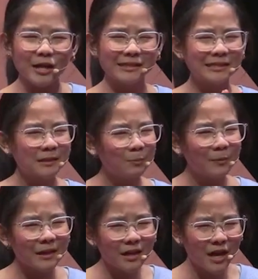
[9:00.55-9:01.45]
and
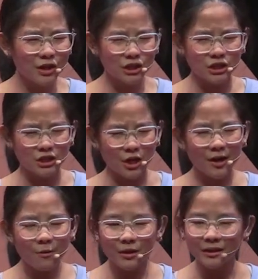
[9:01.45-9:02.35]
split it and
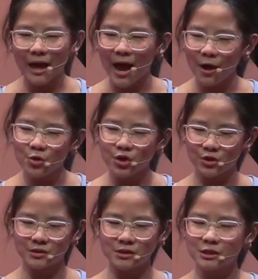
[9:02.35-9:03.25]
share it with
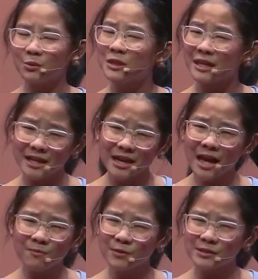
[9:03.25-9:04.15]
others so they
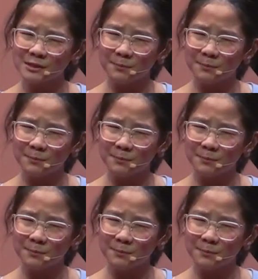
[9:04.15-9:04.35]
can have your